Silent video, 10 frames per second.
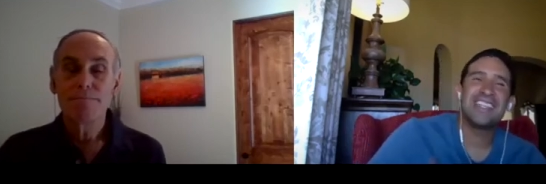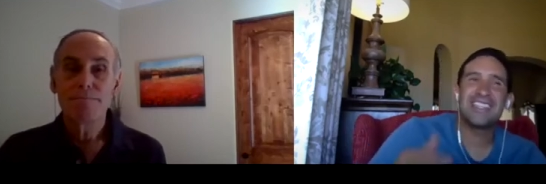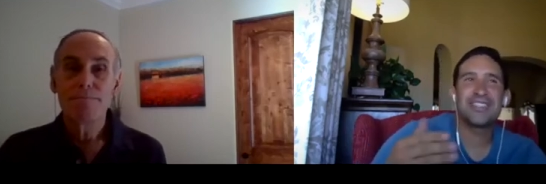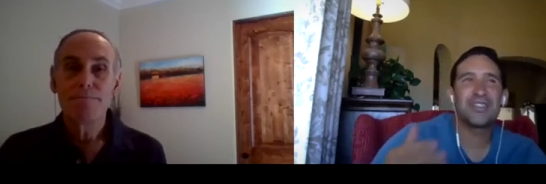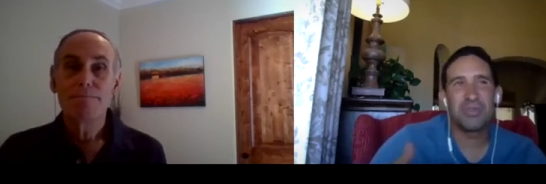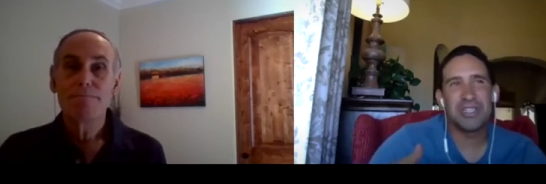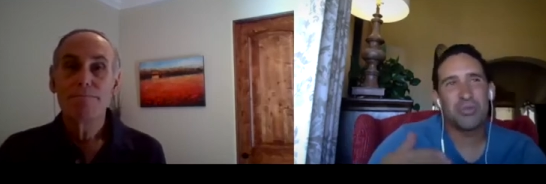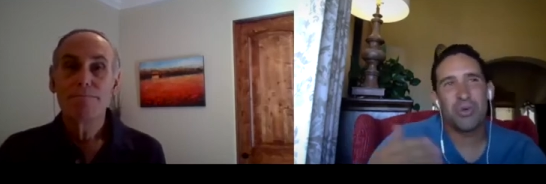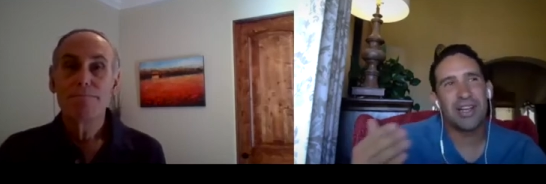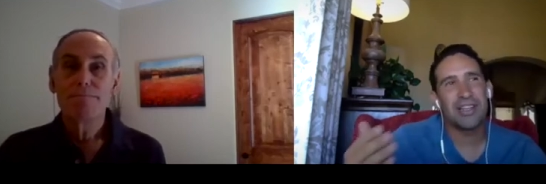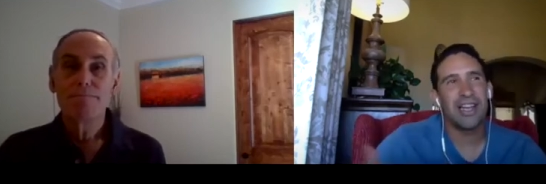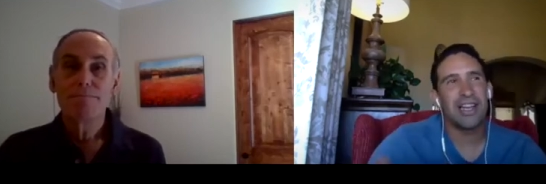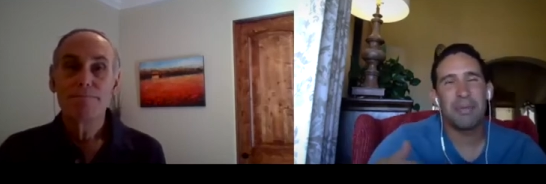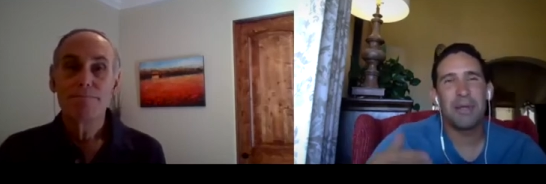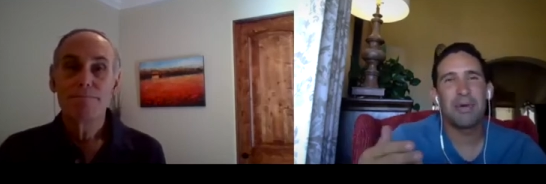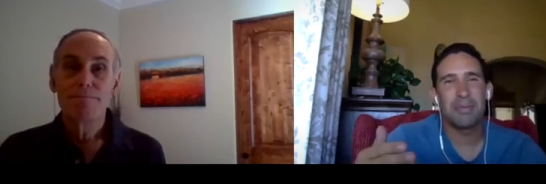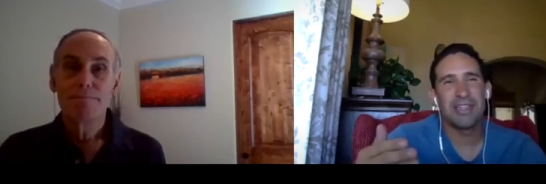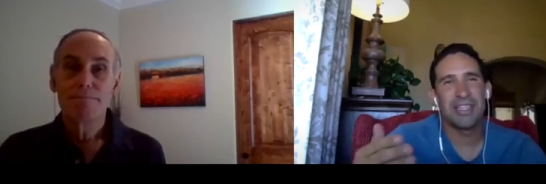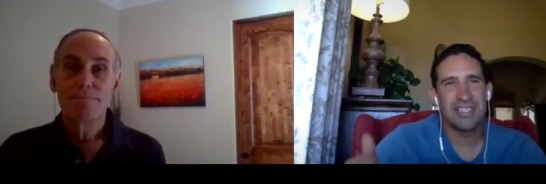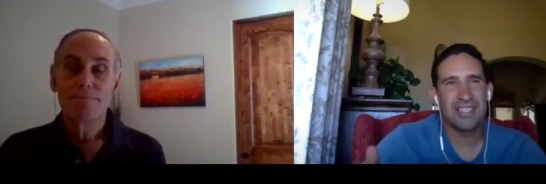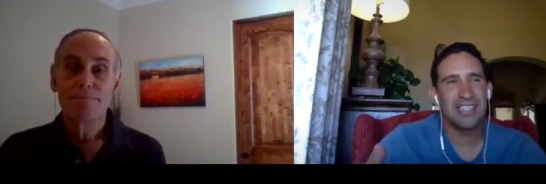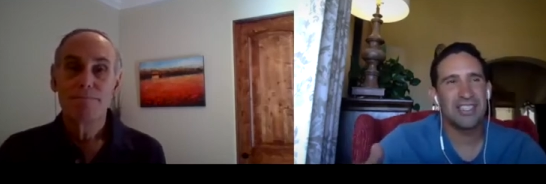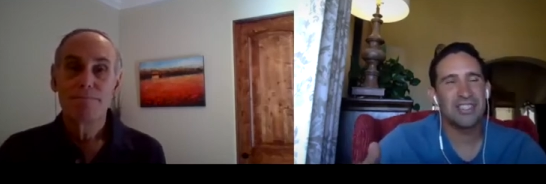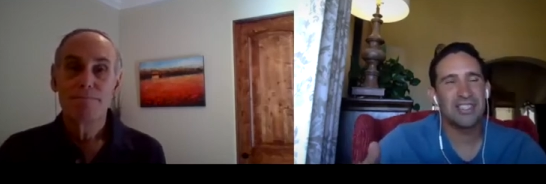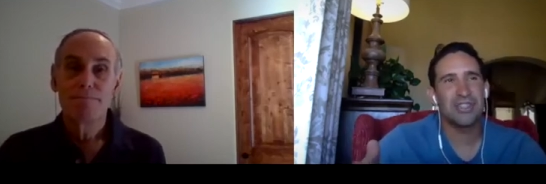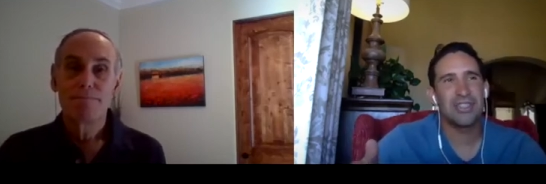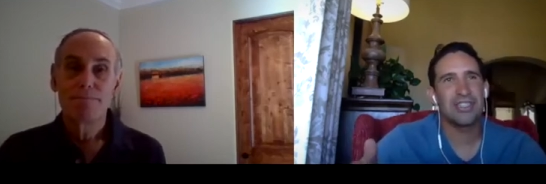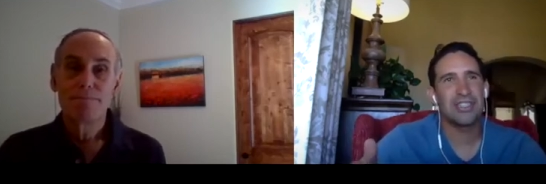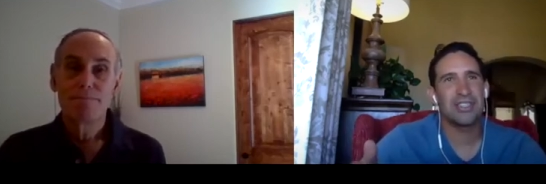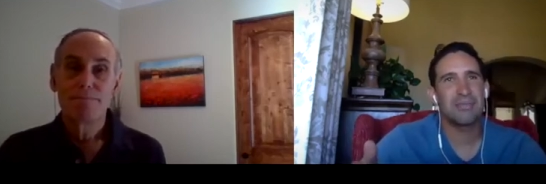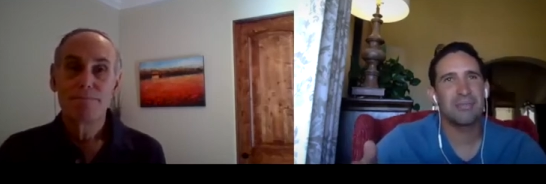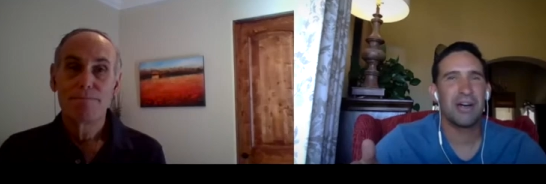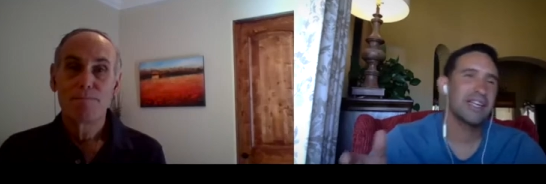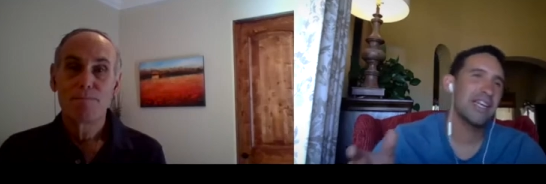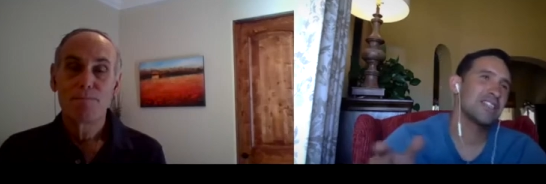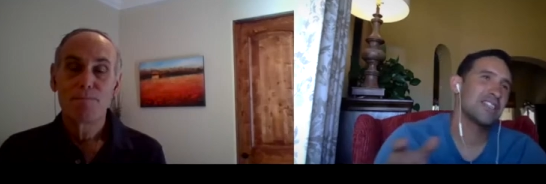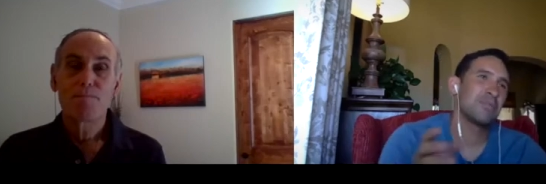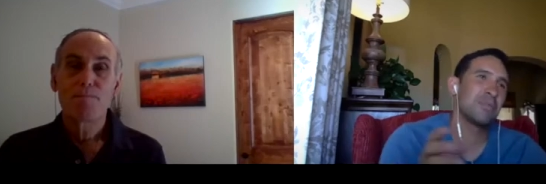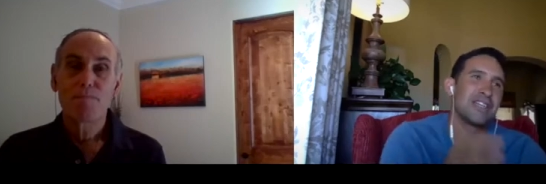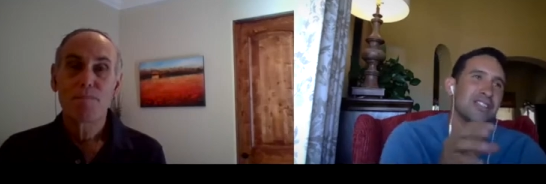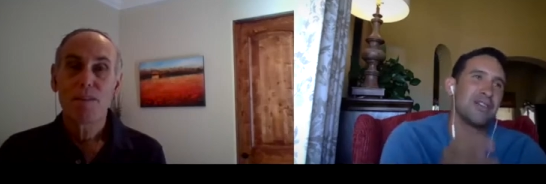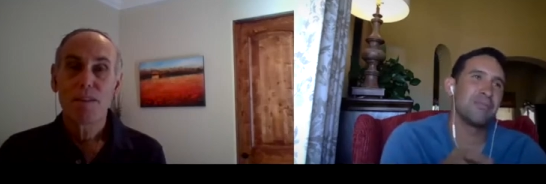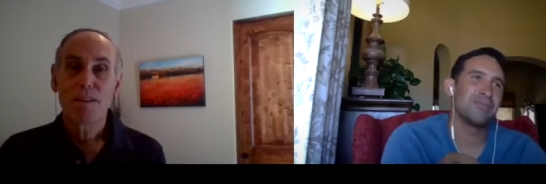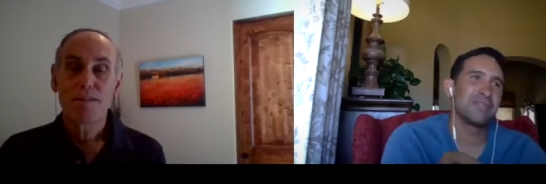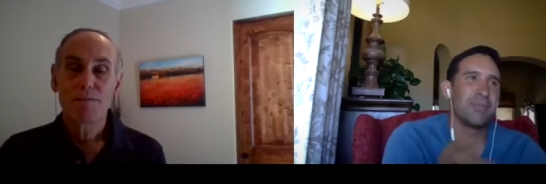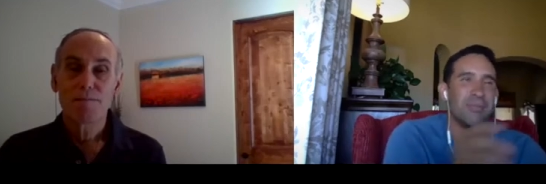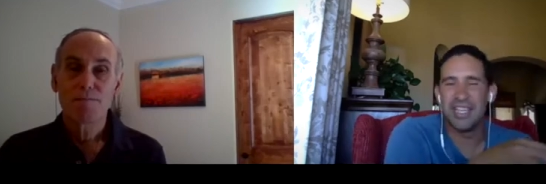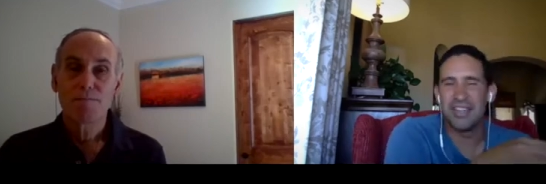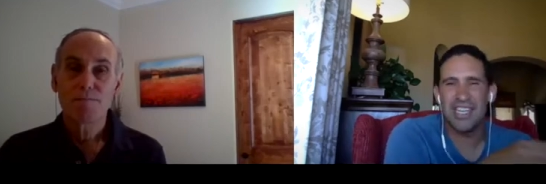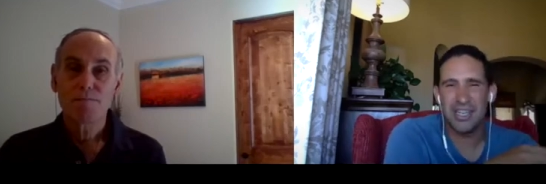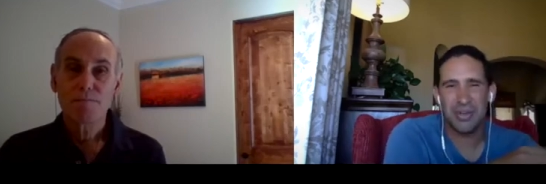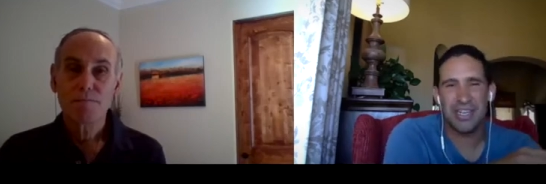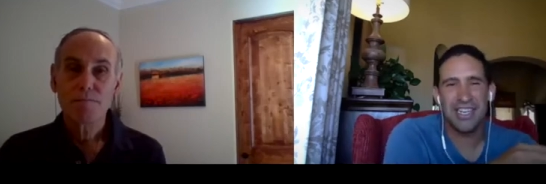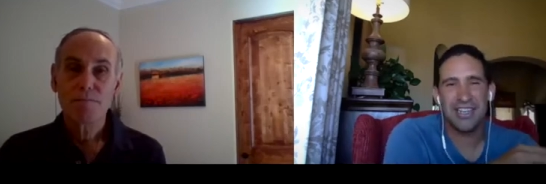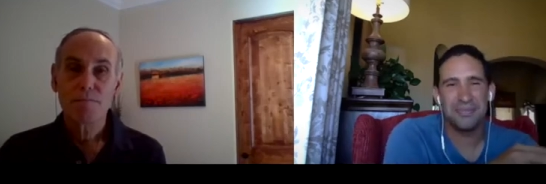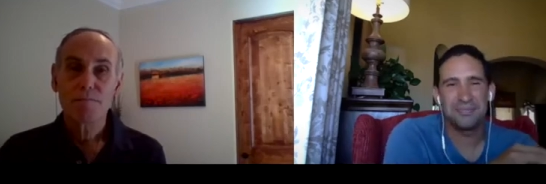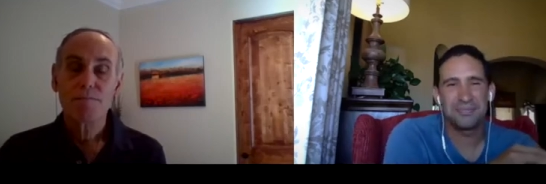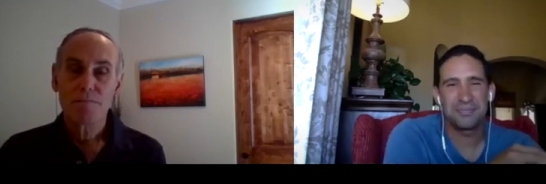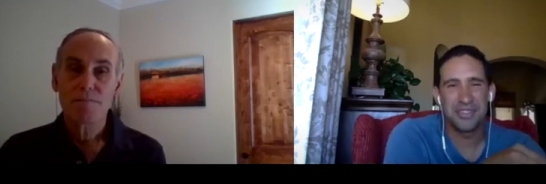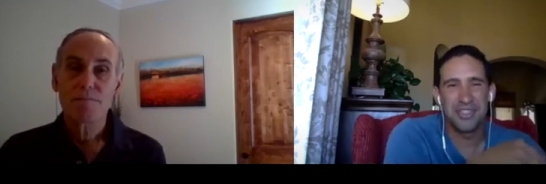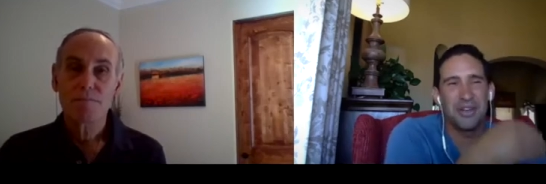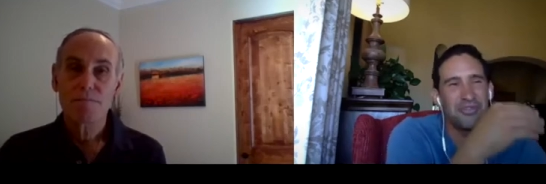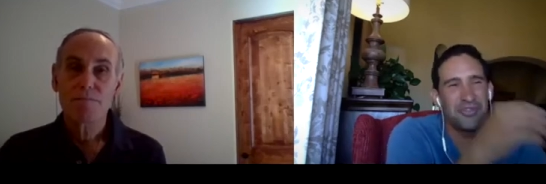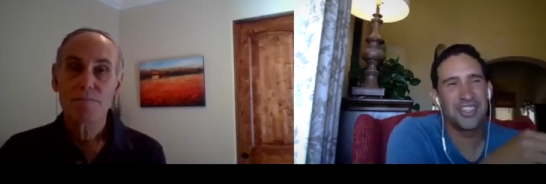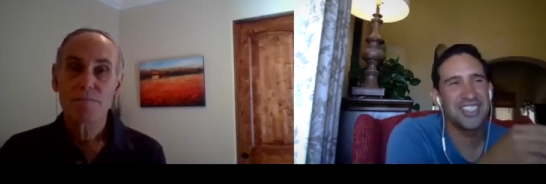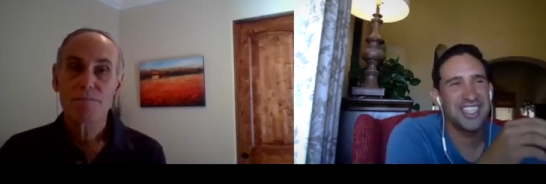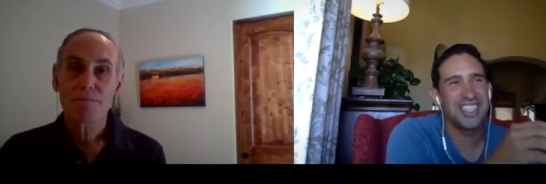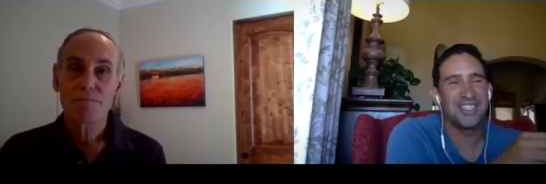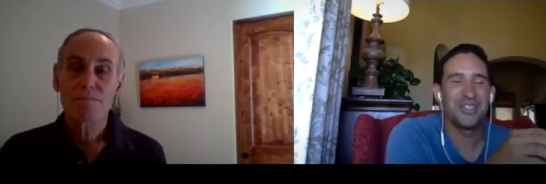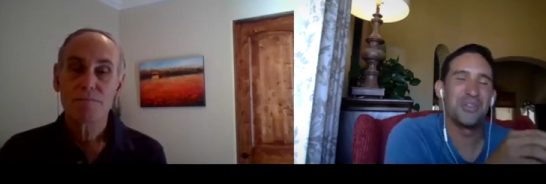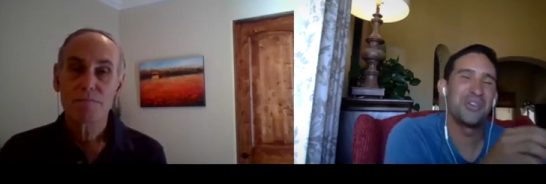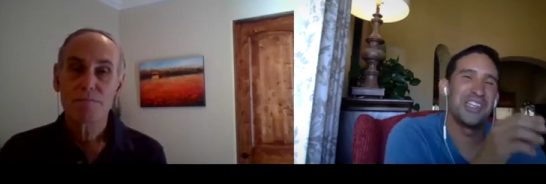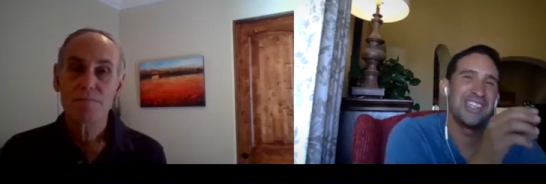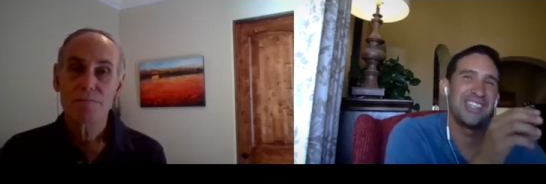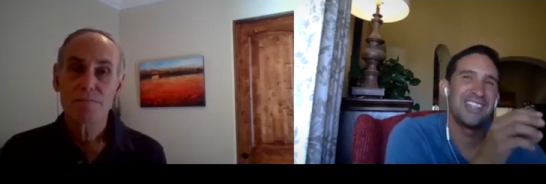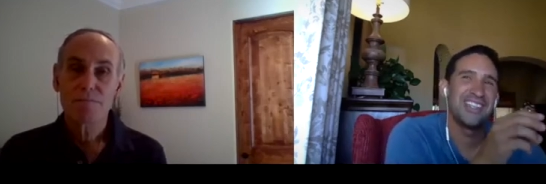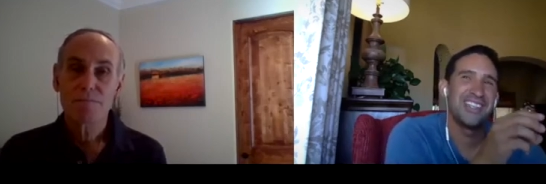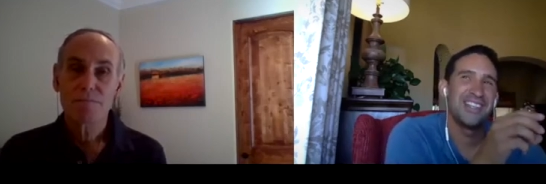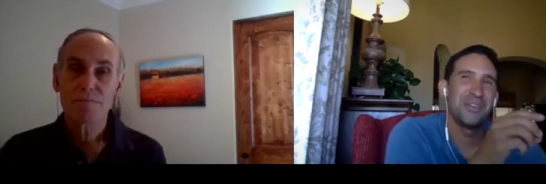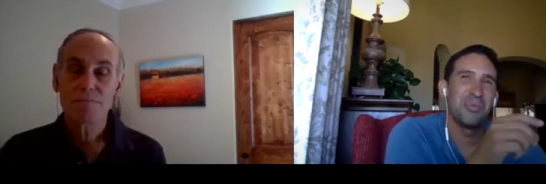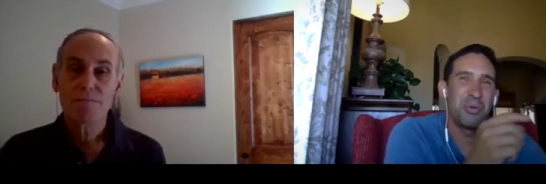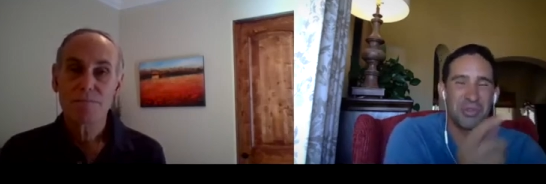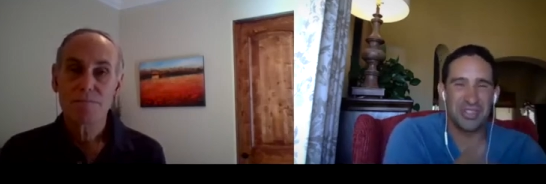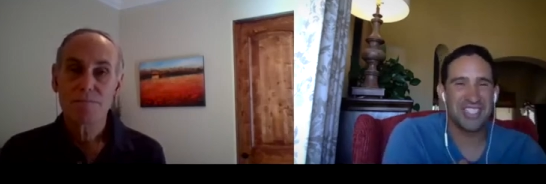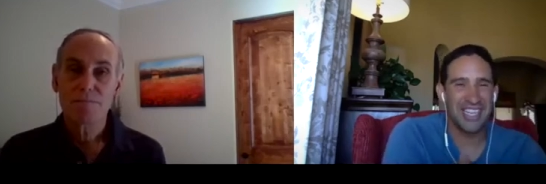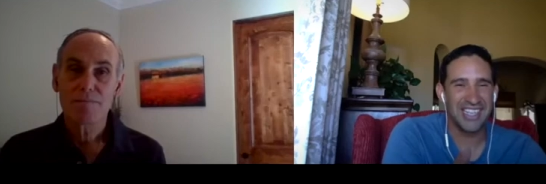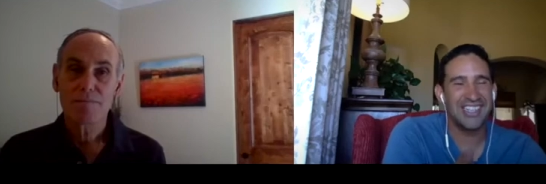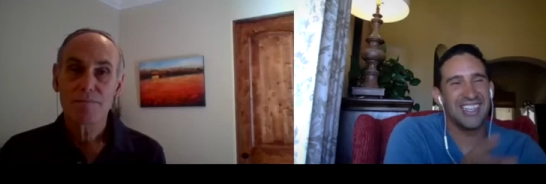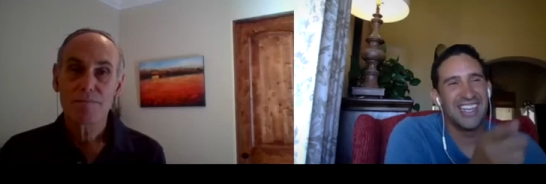Speaker 1: this is the reason why a lot of people have been listening to this podcast is because I'm I'm living it right now. You know, I'm physically doing what we're saying.